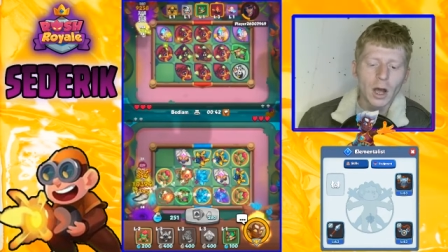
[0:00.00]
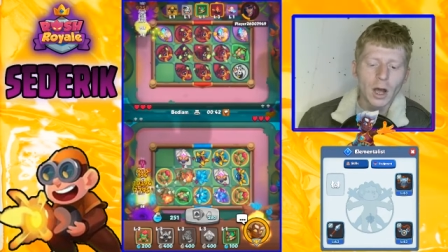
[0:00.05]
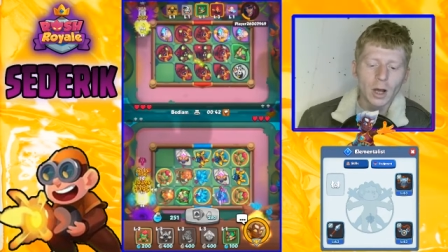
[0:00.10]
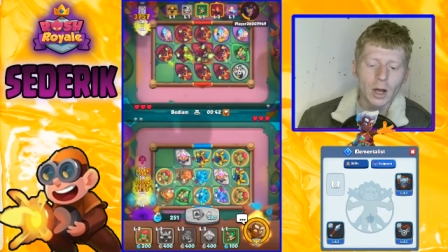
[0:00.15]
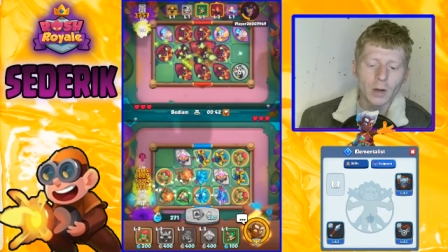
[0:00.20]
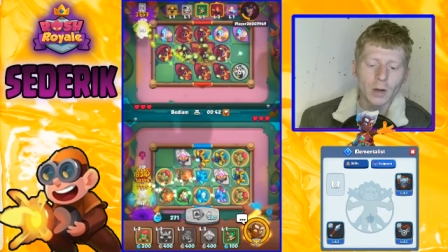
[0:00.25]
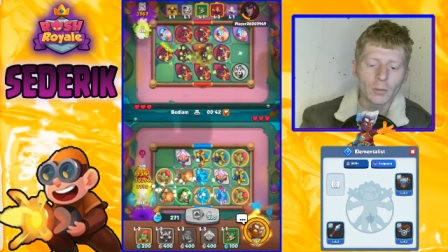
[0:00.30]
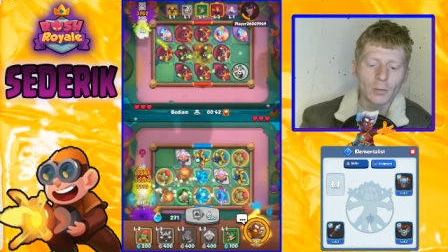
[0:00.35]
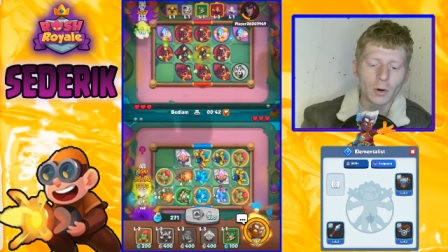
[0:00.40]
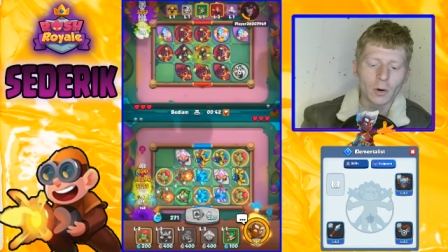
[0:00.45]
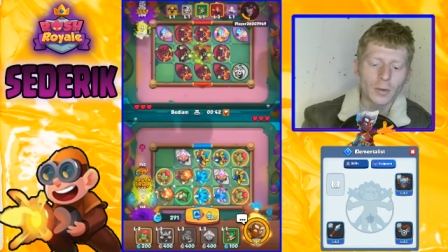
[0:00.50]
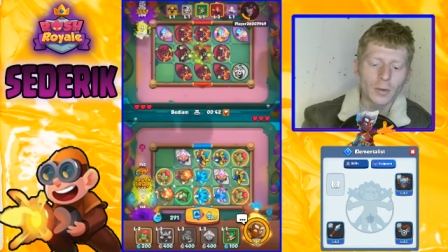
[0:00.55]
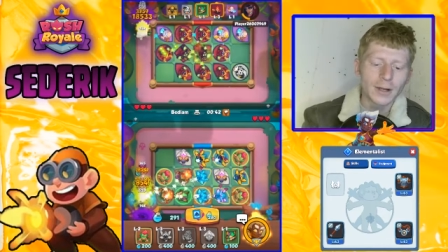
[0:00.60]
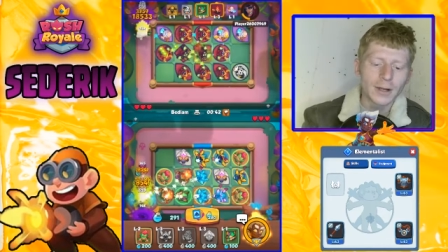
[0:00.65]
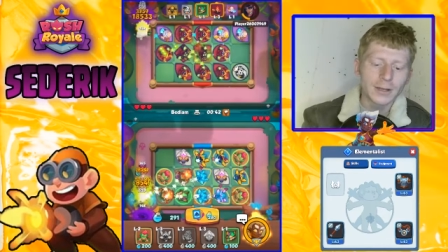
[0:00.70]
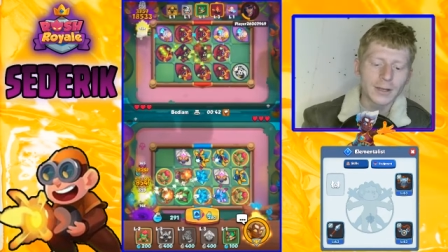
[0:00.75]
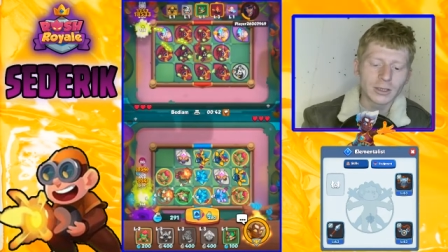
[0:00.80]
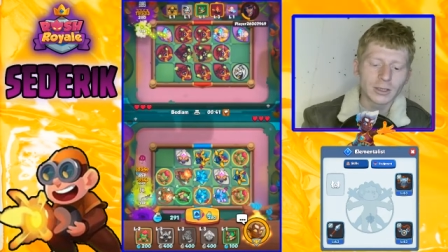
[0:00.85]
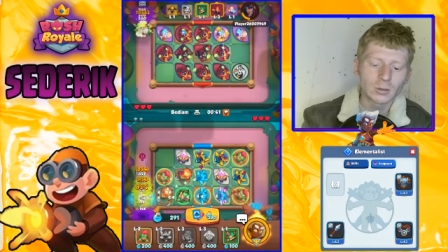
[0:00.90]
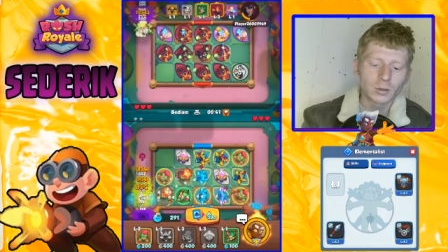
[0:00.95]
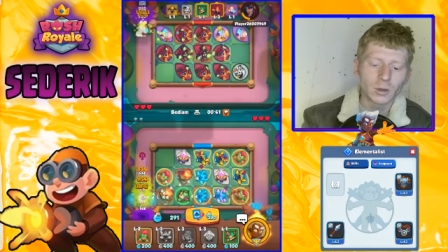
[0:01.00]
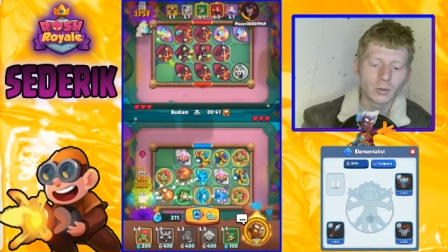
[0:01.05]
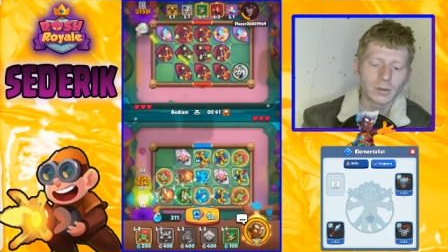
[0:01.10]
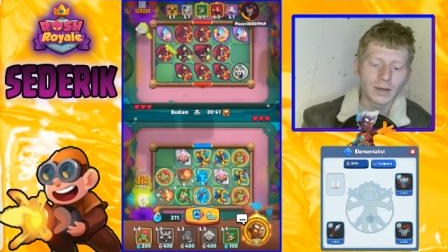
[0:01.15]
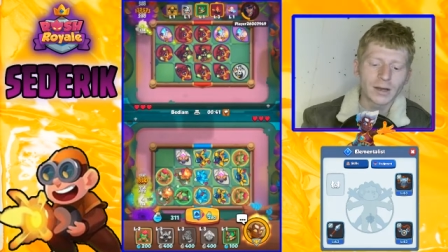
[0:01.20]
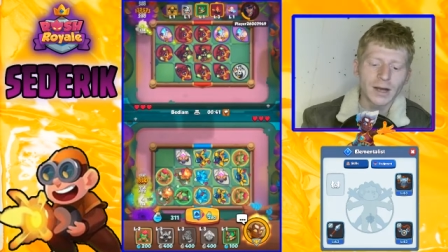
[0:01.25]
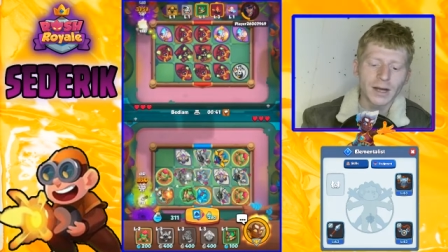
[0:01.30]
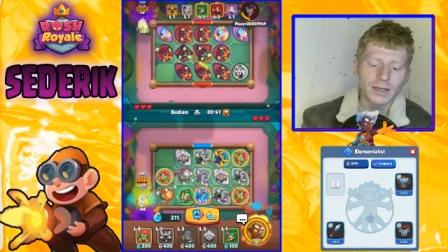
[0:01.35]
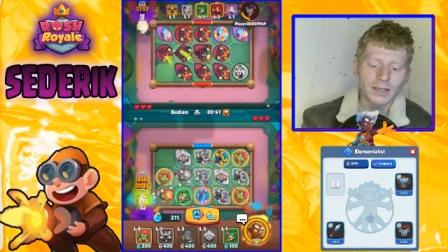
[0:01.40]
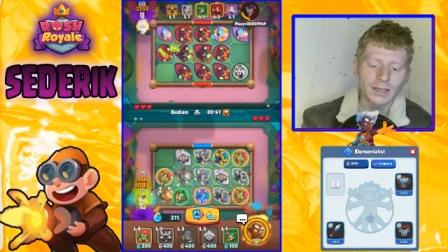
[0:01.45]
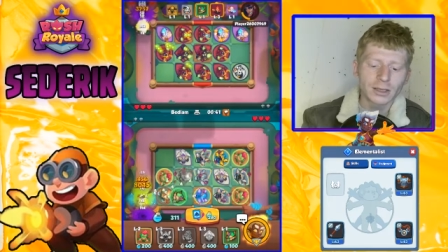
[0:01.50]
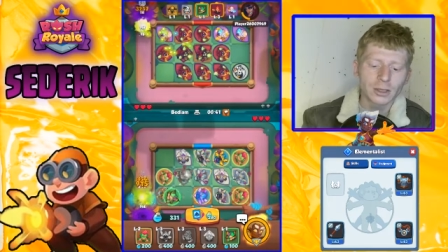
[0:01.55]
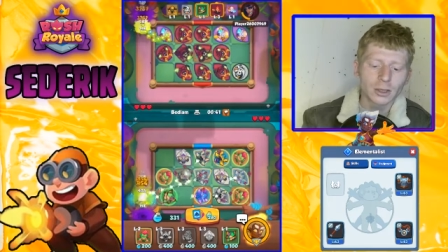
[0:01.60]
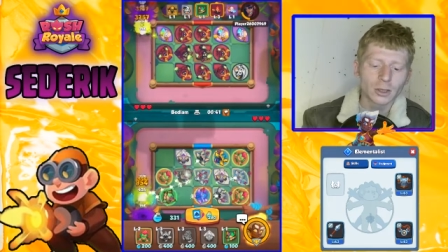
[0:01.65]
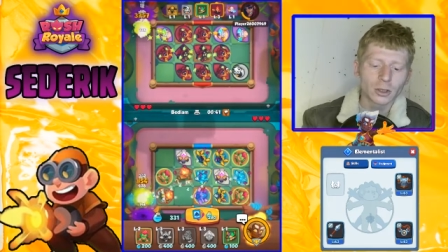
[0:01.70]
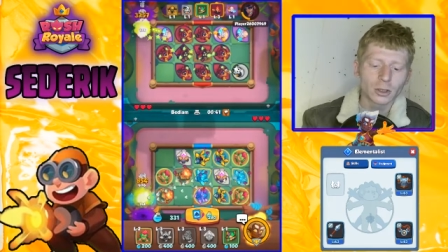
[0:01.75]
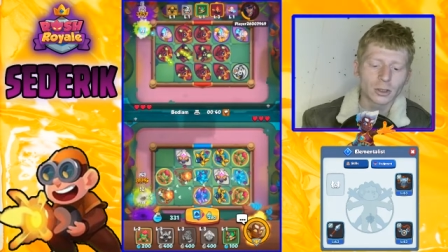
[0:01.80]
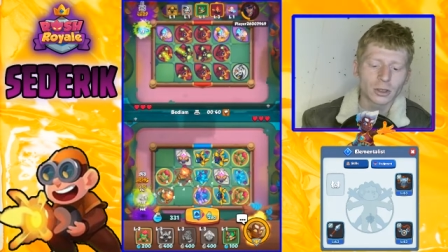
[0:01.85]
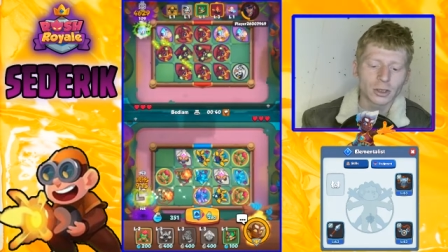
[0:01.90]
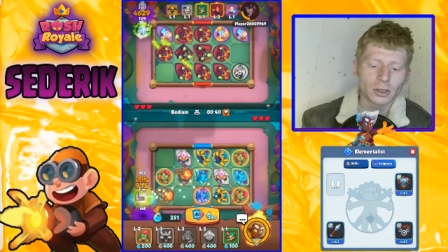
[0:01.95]
A couple more Blade Dancers will be nice. Let's just
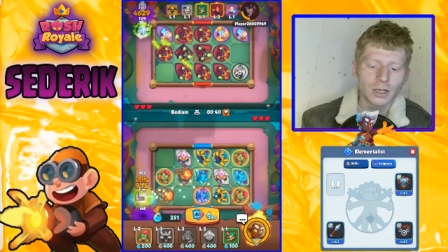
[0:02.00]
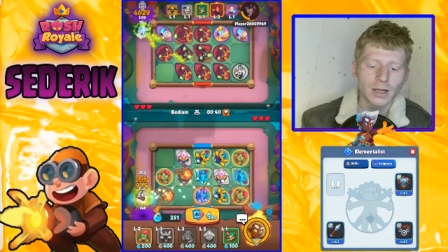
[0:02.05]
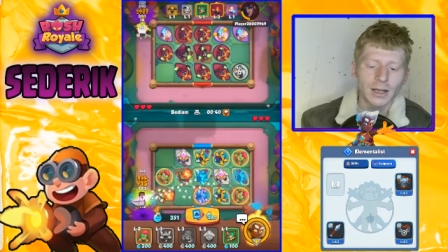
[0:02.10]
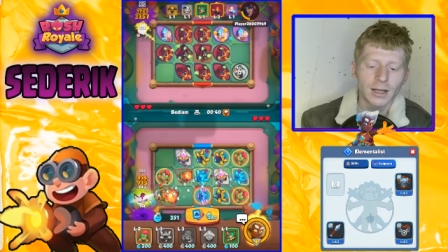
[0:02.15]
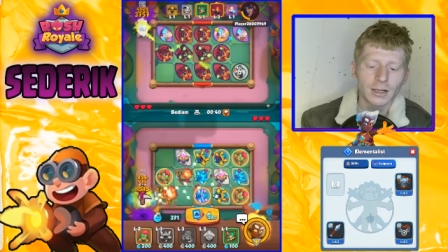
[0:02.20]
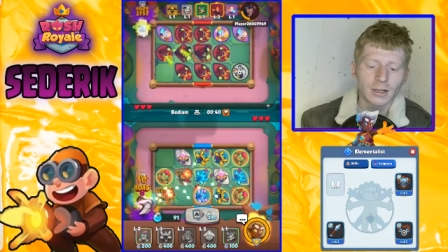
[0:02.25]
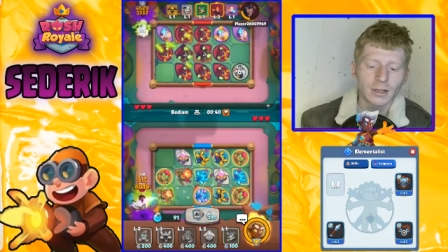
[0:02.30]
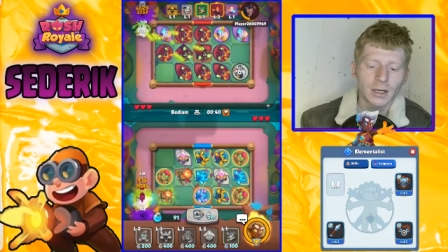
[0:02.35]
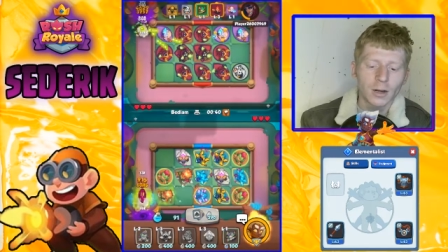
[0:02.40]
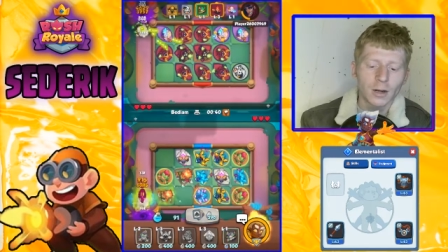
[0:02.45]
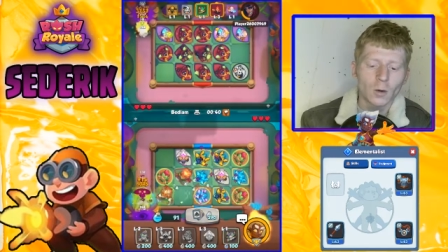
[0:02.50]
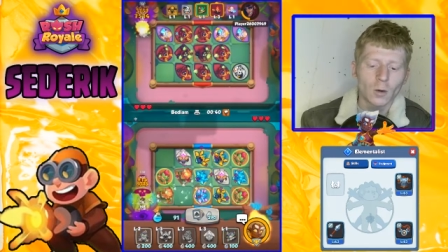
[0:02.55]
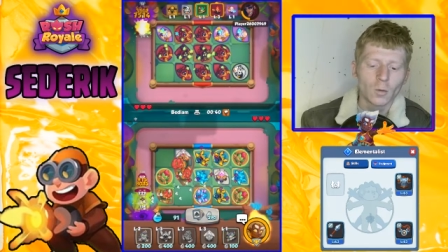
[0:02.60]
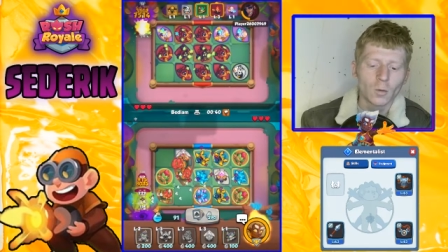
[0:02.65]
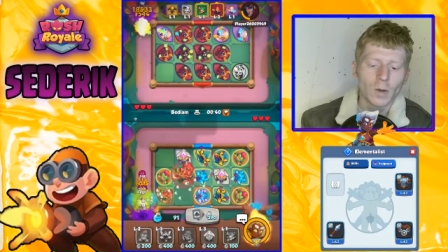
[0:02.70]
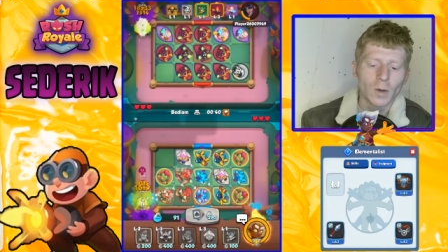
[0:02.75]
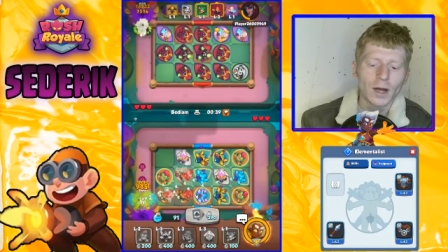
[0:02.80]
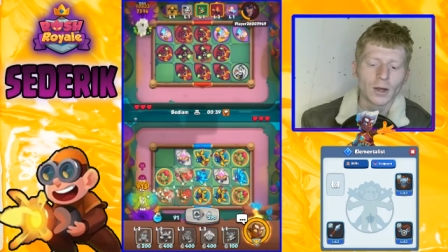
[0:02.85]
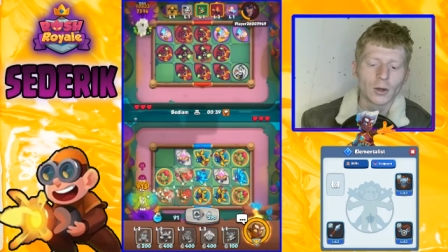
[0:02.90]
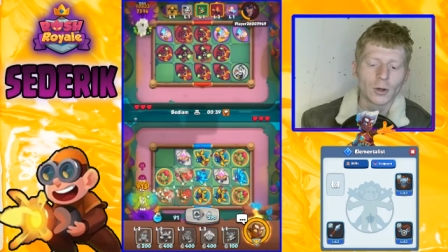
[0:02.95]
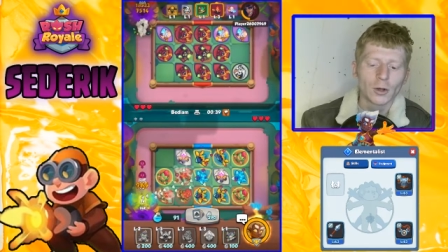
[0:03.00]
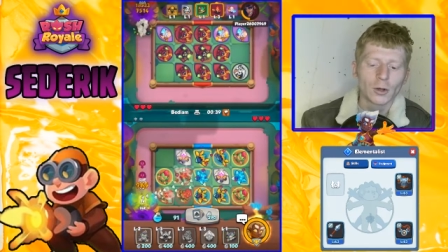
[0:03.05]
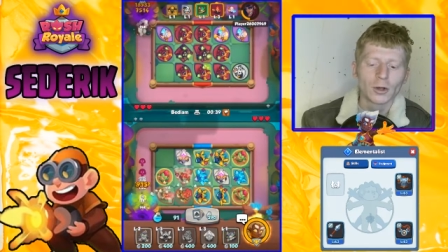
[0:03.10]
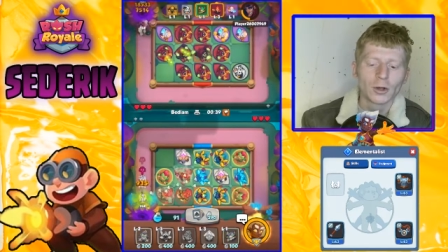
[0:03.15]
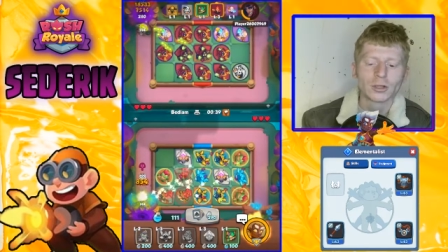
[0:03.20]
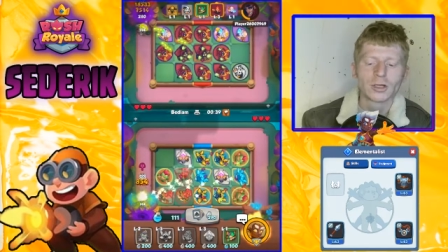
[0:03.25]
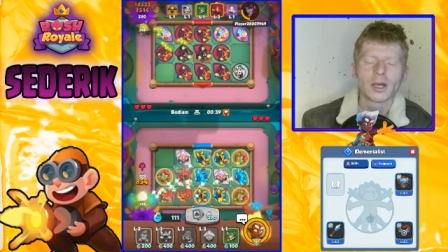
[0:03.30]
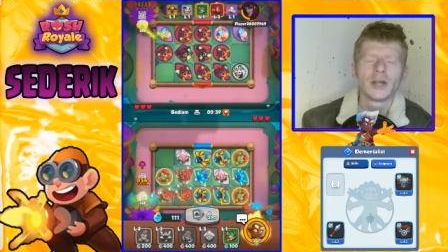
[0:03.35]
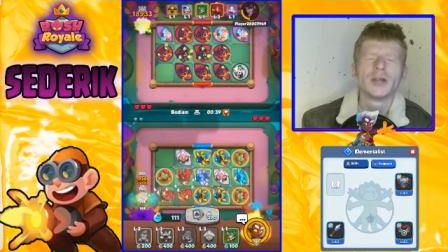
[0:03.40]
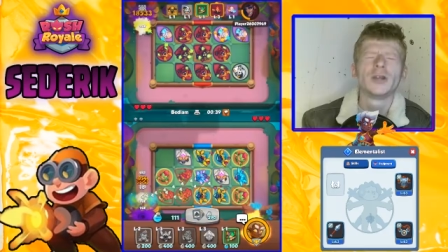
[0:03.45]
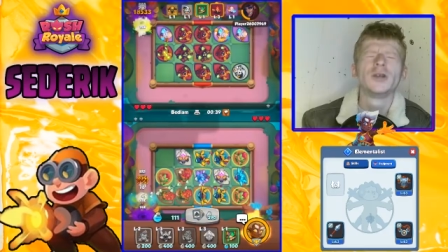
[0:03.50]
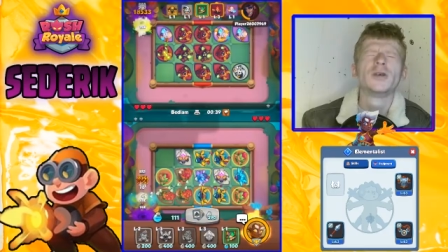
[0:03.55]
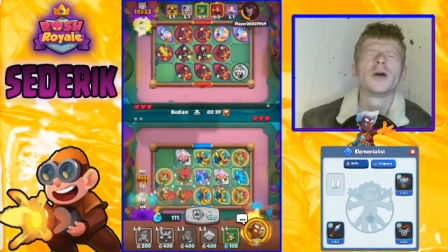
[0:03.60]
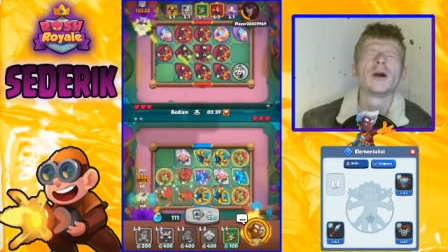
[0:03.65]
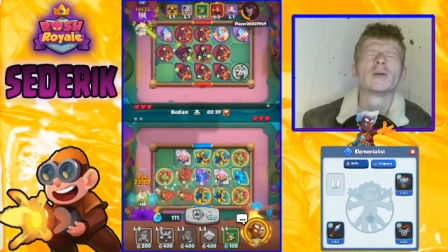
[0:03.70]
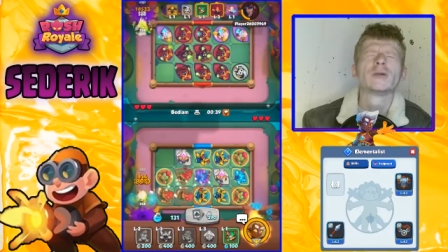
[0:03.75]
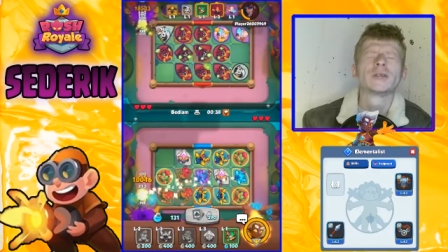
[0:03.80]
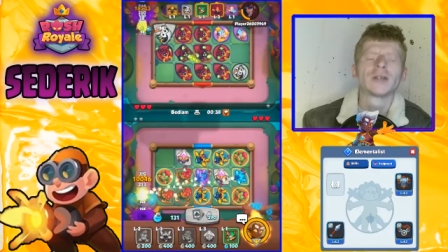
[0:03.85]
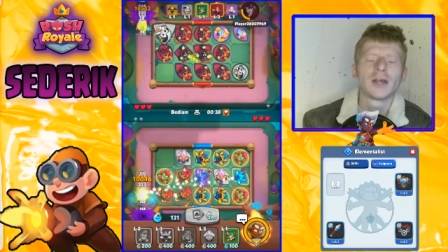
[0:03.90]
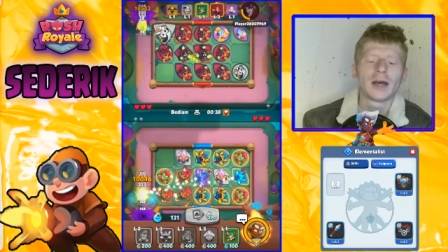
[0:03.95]
concentrate that dry. Oh my goodness, I knew
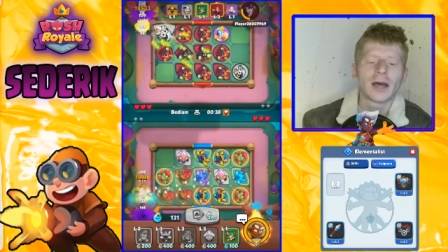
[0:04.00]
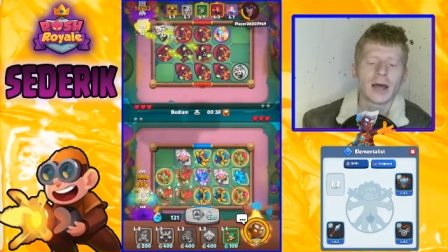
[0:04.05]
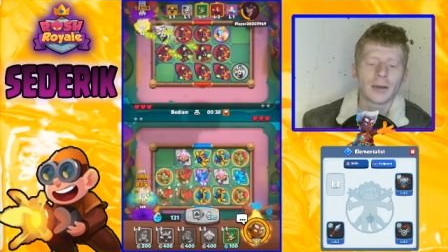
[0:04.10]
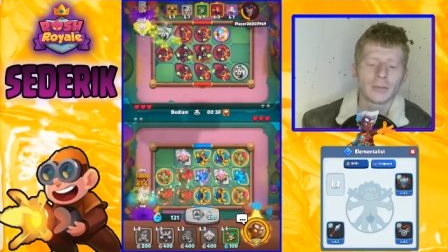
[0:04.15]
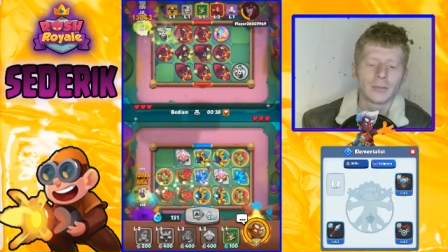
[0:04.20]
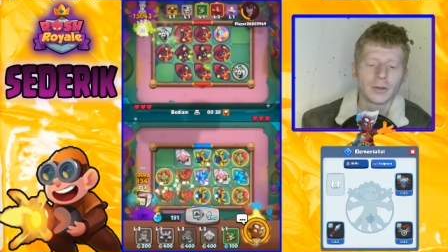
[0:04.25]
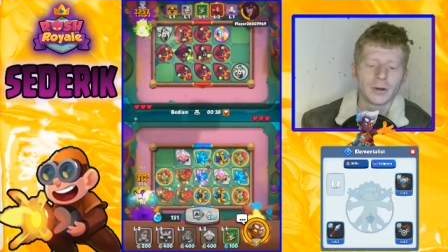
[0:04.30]
that was going to happen.